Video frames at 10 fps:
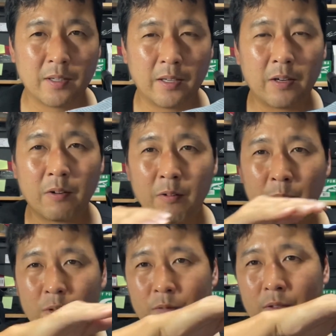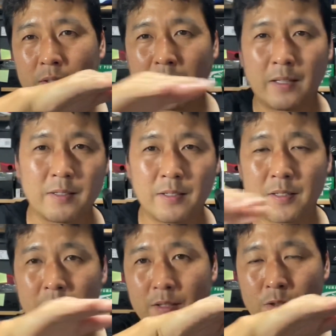It almost feels like it's
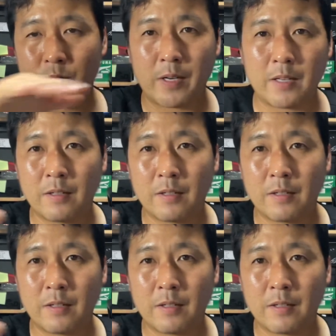just straight,